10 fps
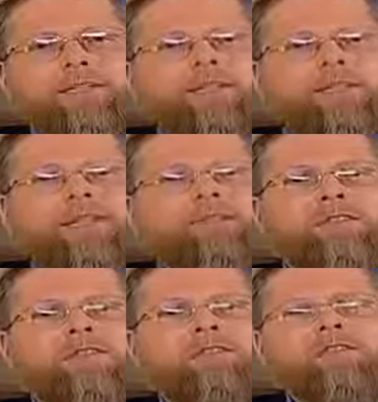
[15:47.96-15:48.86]
it ends
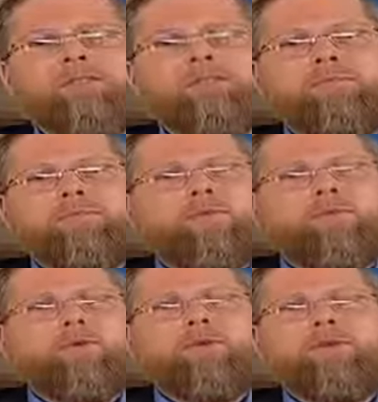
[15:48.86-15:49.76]
in some
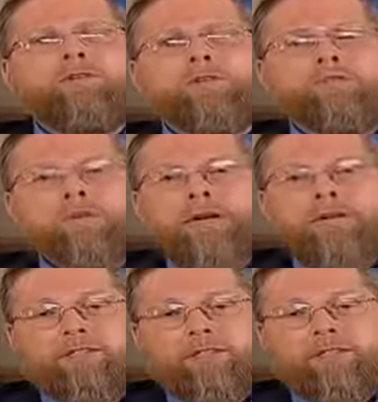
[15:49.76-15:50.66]
horrific
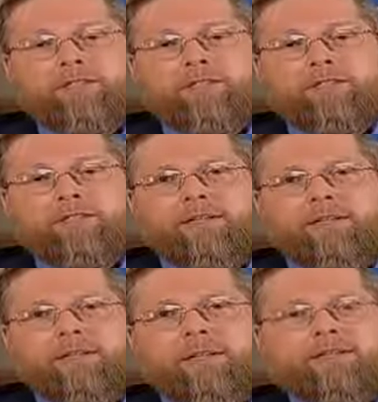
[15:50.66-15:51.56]
tragedy
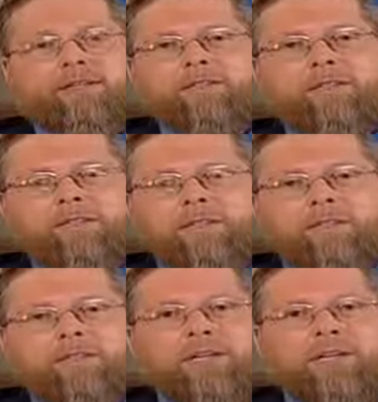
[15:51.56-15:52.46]
and
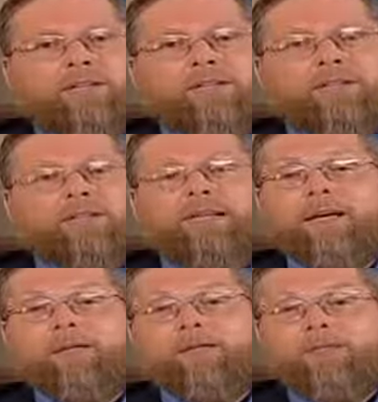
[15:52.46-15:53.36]
concludes that that
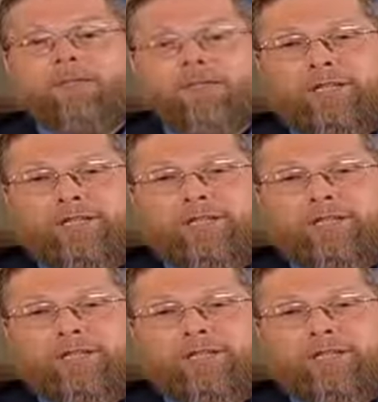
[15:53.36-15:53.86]
was good.